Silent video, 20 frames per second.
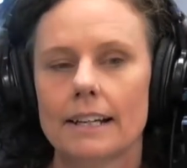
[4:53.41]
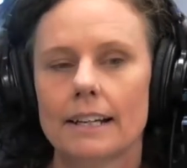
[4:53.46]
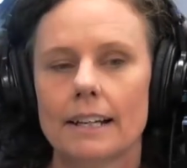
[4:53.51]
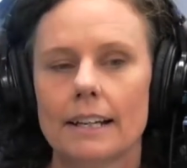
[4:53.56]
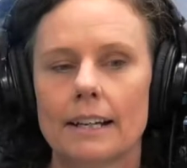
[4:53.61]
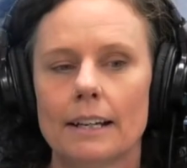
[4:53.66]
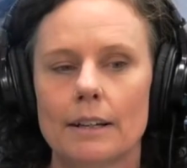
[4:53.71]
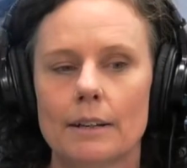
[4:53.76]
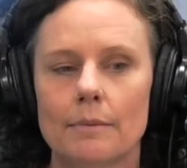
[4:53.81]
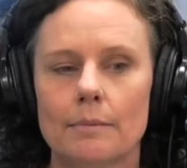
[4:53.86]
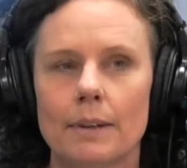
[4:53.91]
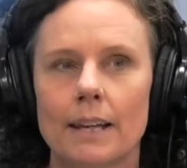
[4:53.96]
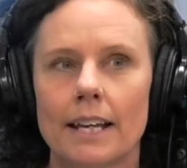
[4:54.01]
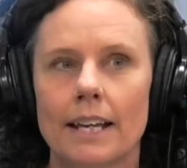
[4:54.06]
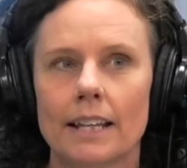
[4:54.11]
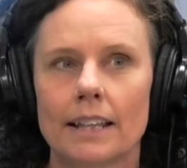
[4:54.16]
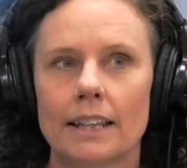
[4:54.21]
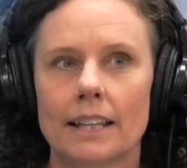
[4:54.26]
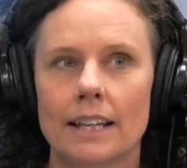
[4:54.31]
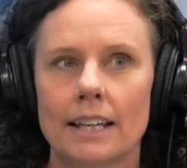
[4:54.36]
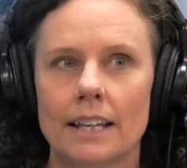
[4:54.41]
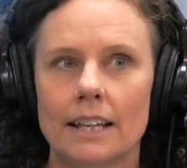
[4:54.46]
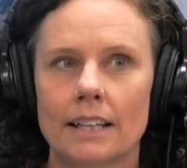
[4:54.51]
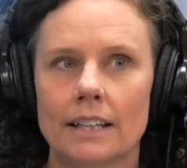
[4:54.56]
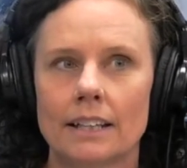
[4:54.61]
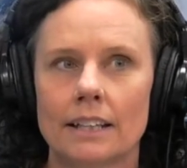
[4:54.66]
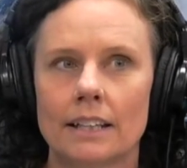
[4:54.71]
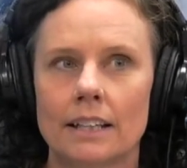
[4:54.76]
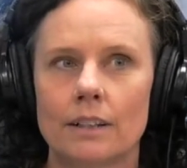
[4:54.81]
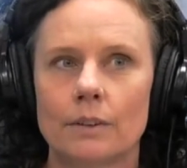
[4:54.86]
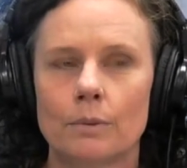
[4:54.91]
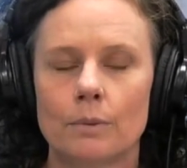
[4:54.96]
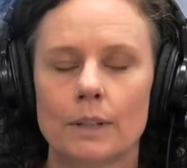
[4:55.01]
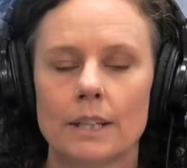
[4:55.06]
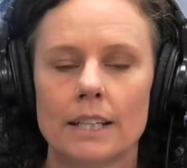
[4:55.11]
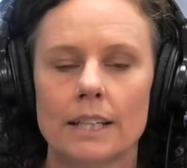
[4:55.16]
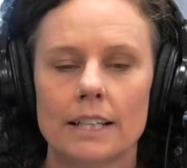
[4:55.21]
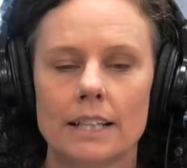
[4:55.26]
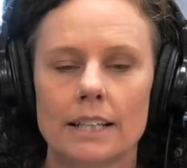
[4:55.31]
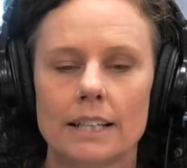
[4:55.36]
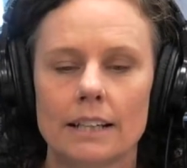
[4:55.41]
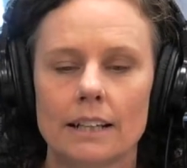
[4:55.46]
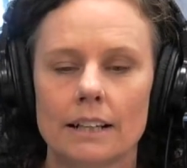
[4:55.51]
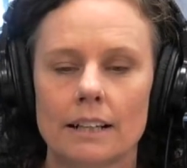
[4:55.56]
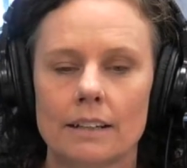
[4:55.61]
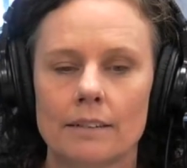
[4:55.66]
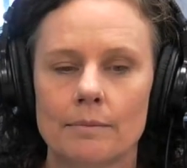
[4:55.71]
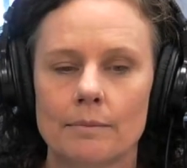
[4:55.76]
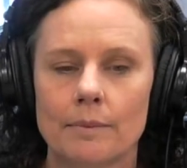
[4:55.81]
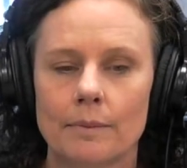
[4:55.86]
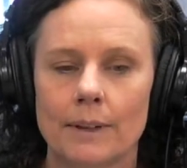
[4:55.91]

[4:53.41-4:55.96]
um, and then we um,